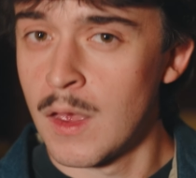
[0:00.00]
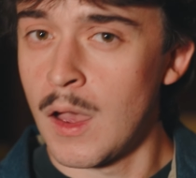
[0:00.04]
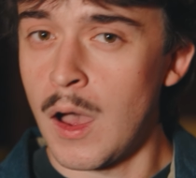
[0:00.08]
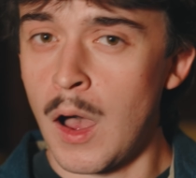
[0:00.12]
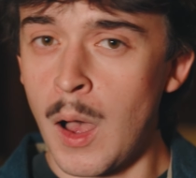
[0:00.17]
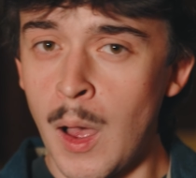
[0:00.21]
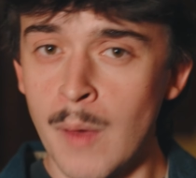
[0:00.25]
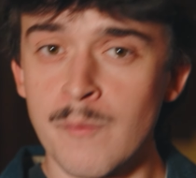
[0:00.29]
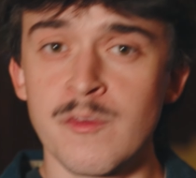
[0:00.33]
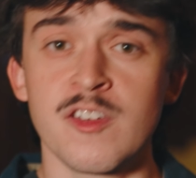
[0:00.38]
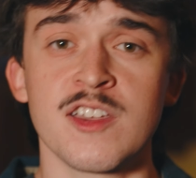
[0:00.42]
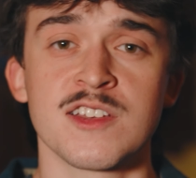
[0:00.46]

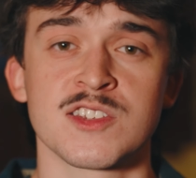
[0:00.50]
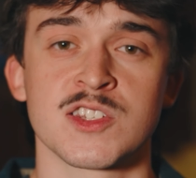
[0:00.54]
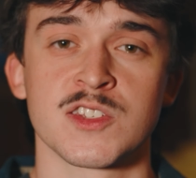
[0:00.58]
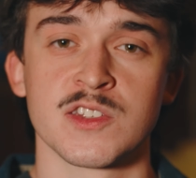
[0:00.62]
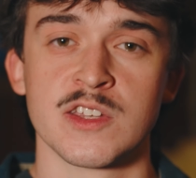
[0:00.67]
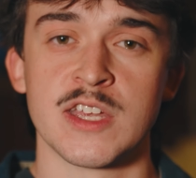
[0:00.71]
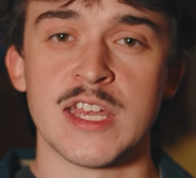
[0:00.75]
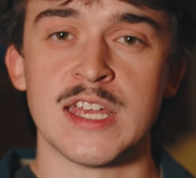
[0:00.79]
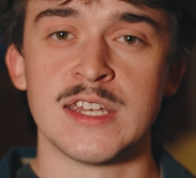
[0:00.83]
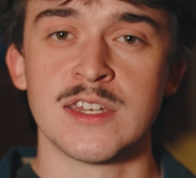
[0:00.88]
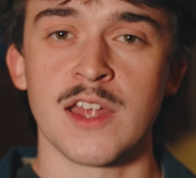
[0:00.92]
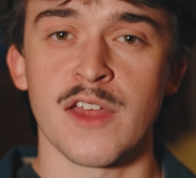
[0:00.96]

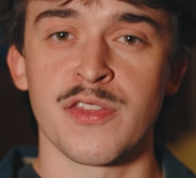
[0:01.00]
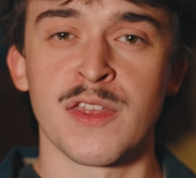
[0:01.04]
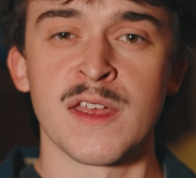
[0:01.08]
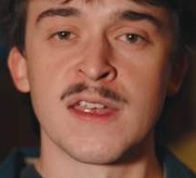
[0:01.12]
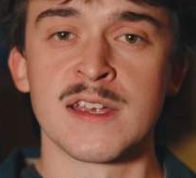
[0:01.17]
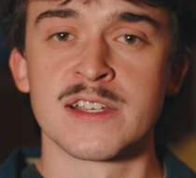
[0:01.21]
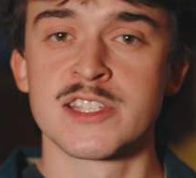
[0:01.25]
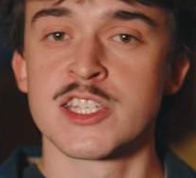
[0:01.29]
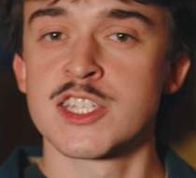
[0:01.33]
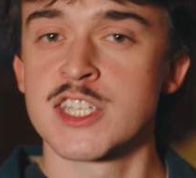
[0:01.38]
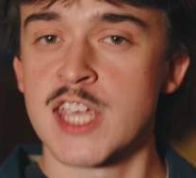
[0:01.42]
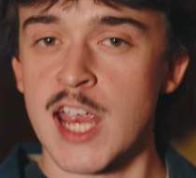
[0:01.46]
Obviously,
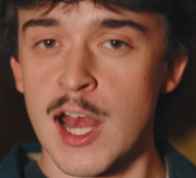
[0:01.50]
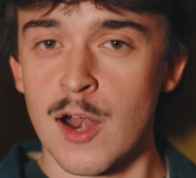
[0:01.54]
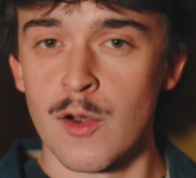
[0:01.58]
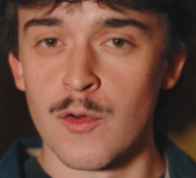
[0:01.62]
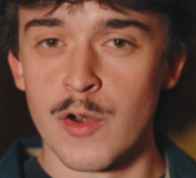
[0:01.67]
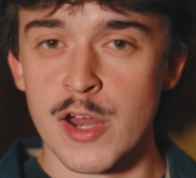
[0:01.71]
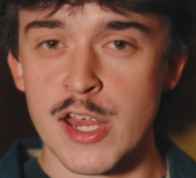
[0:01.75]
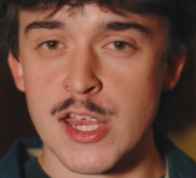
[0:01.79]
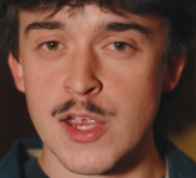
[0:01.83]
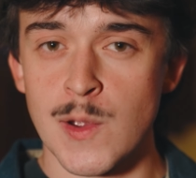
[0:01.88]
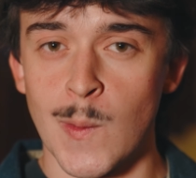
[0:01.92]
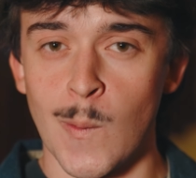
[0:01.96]
nothing
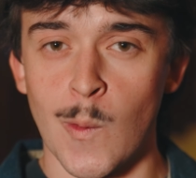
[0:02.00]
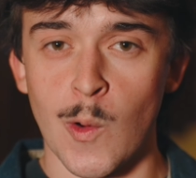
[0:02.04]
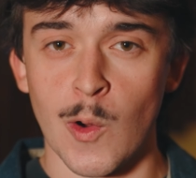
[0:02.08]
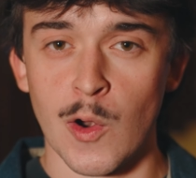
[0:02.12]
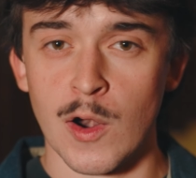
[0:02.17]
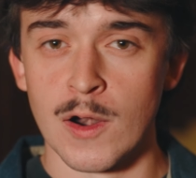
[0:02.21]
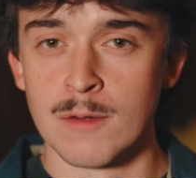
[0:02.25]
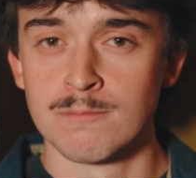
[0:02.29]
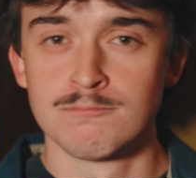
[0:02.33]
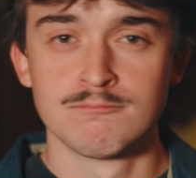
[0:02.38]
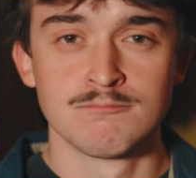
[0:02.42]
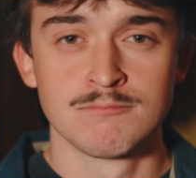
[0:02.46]
scary
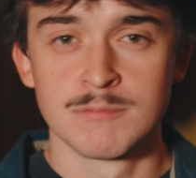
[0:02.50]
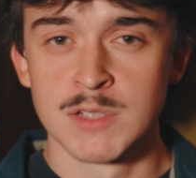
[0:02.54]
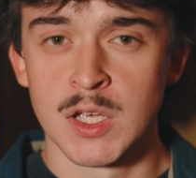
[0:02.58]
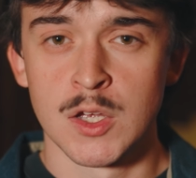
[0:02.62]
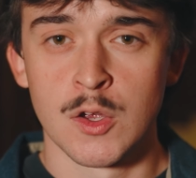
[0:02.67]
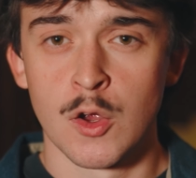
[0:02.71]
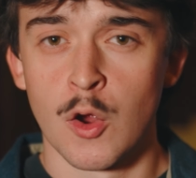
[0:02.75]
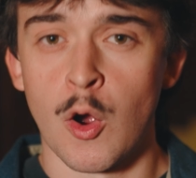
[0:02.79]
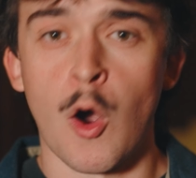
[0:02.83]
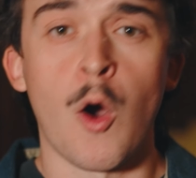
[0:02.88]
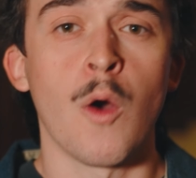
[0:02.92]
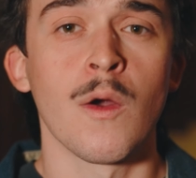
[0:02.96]
or
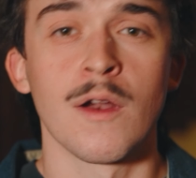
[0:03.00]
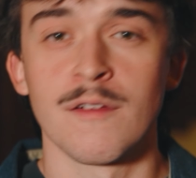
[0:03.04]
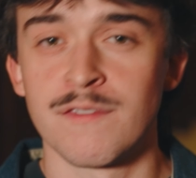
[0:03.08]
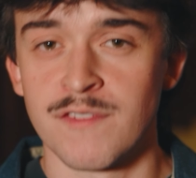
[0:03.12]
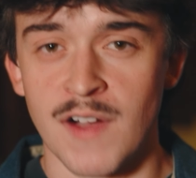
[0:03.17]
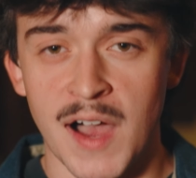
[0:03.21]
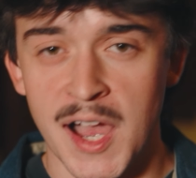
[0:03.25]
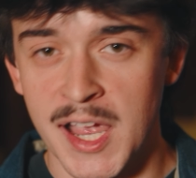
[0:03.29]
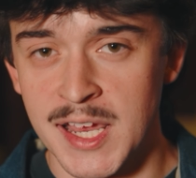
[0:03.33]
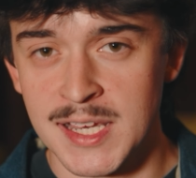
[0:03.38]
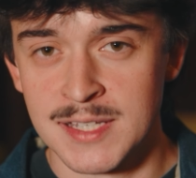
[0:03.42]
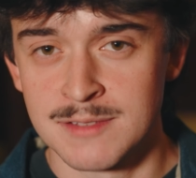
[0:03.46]

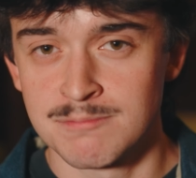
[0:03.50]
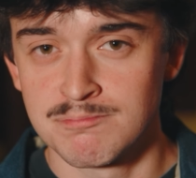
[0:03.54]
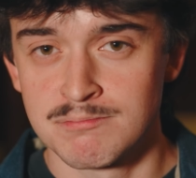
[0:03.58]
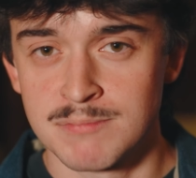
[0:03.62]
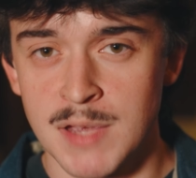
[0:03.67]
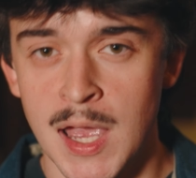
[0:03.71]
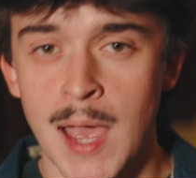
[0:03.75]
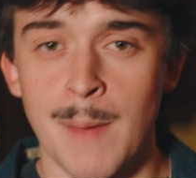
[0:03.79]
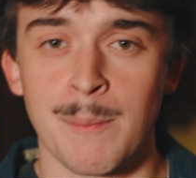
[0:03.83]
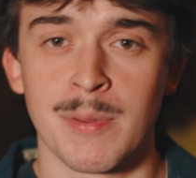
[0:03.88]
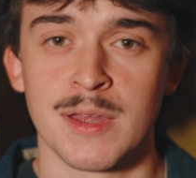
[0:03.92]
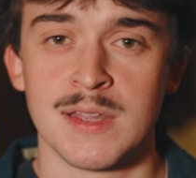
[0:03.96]
horrifying
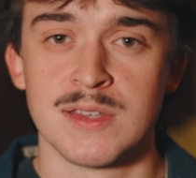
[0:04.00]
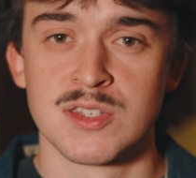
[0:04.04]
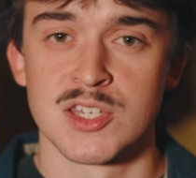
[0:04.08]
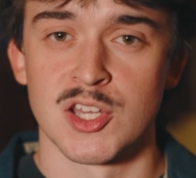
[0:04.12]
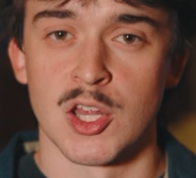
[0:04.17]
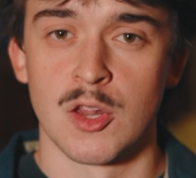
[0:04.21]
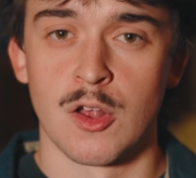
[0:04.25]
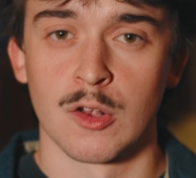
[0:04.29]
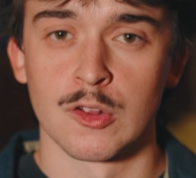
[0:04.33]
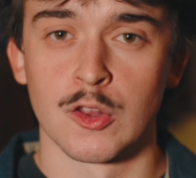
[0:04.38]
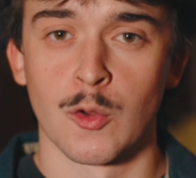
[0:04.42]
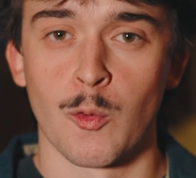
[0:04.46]
happens
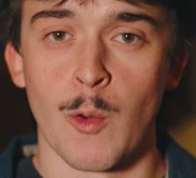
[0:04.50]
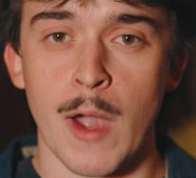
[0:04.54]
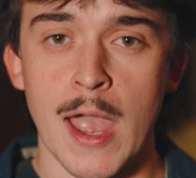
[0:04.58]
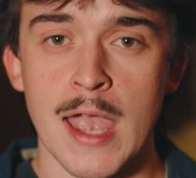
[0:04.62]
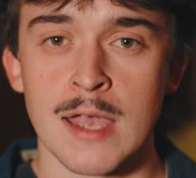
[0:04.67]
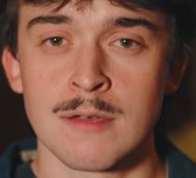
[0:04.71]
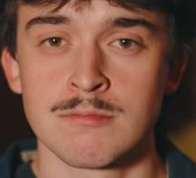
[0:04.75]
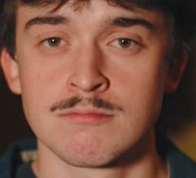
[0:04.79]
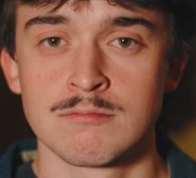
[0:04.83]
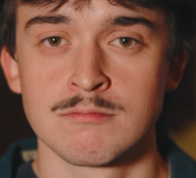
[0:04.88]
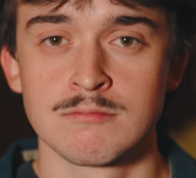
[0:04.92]
along the way.